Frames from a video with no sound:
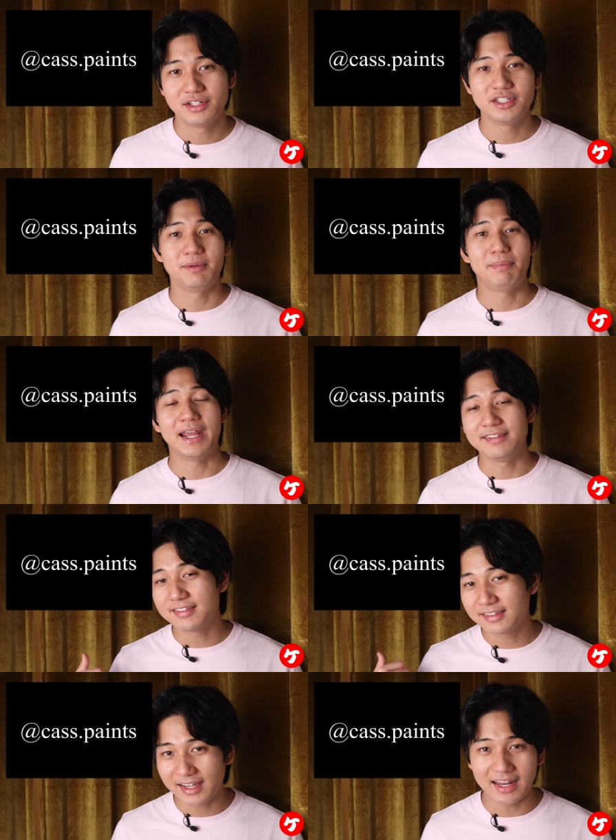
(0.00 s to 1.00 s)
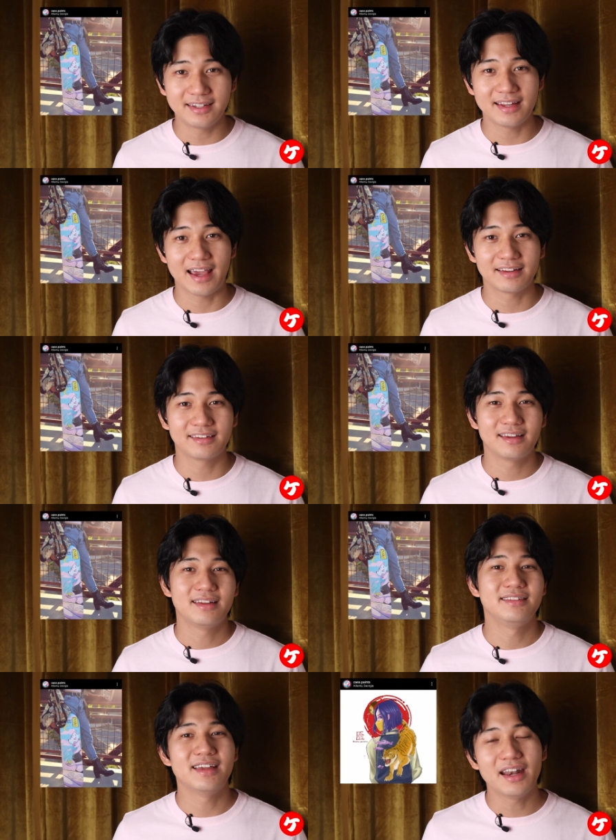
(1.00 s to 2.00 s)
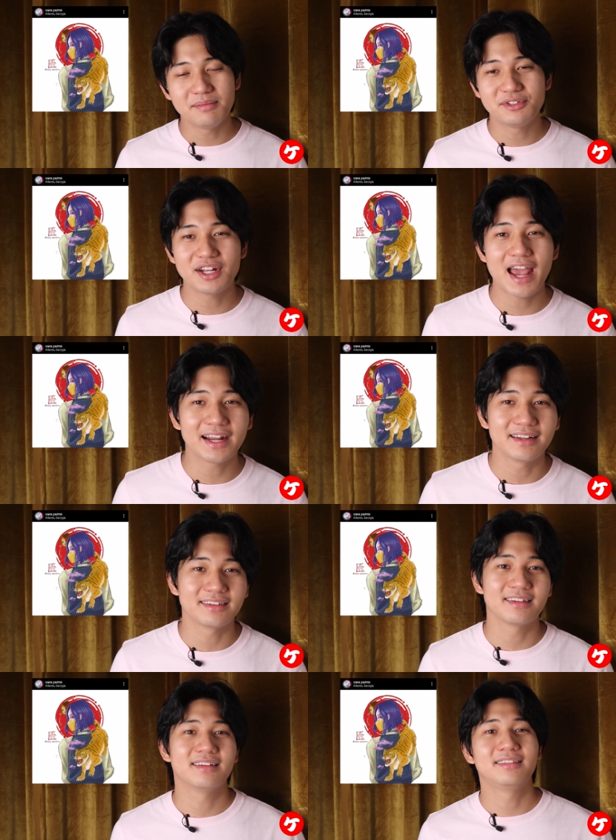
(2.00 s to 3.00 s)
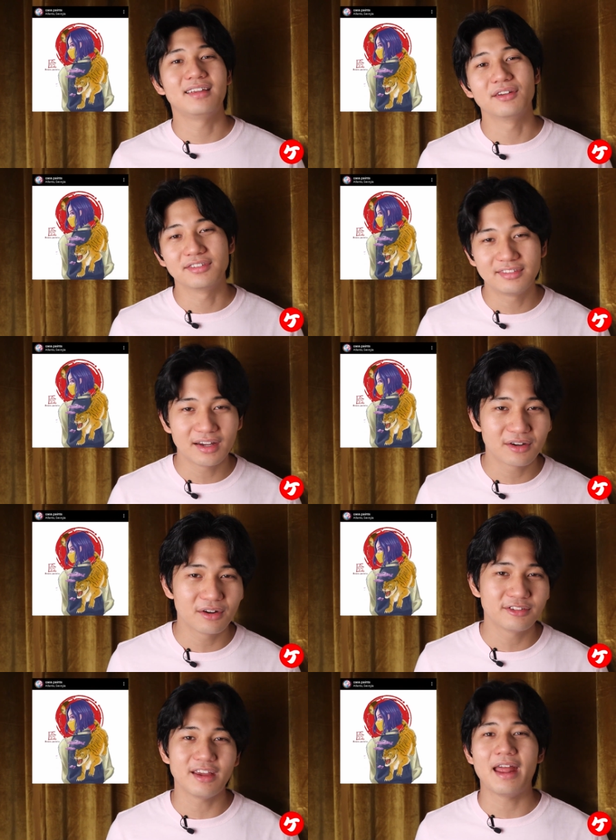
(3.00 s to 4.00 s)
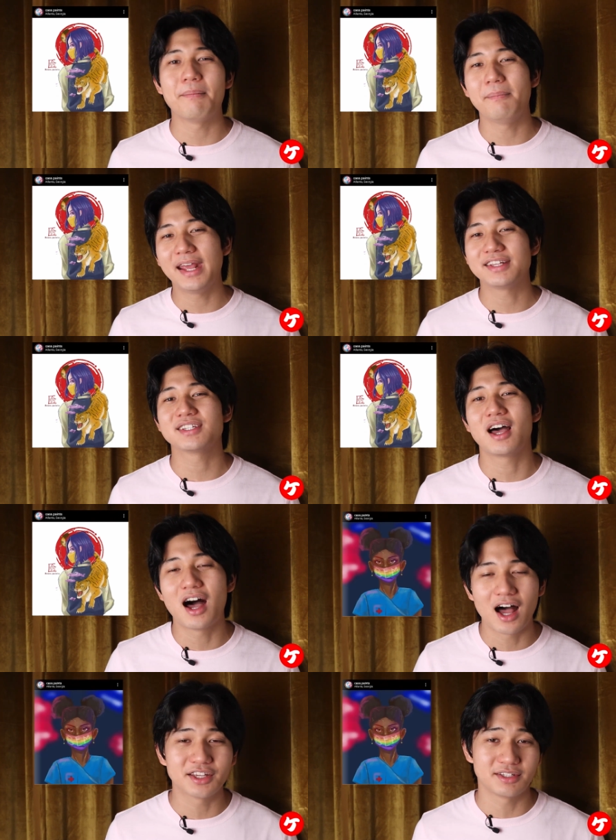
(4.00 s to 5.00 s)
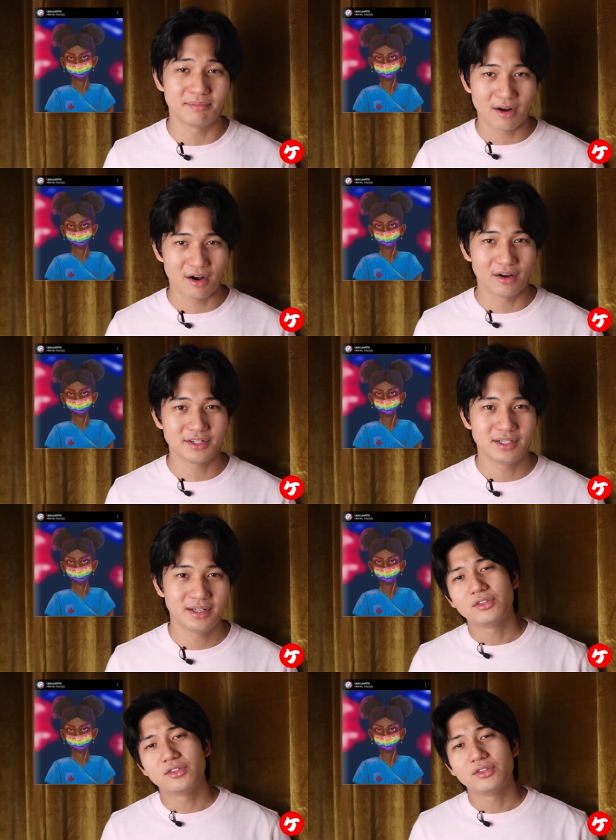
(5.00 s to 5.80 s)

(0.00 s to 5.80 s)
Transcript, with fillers: She paints skate decks, denim jackets, sells stickers, and makes awesome art.